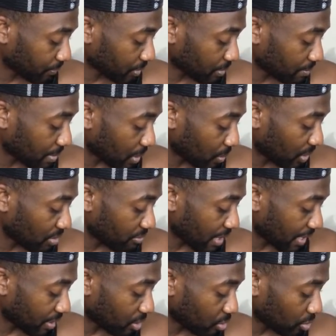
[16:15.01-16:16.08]
But with the right
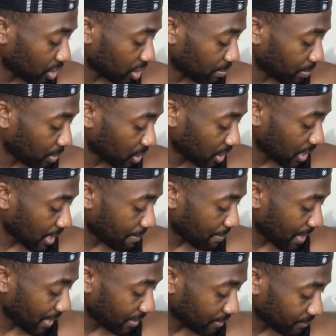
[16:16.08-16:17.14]
coach, he's bossing it at
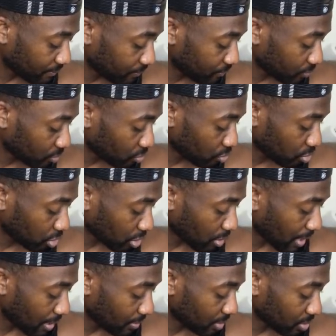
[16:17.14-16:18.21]
Bayern. Also,
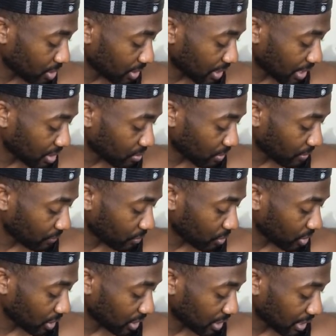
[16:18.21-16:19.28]
how is Ollie getting away with doing
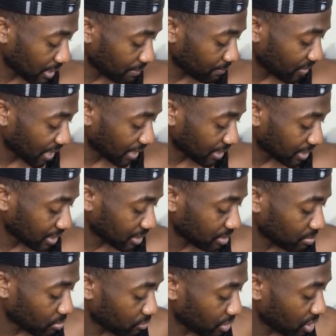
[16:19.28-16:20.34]
the same tactics as
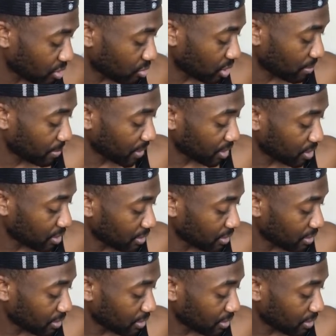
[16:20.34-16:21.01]
Mourinho on the pitch?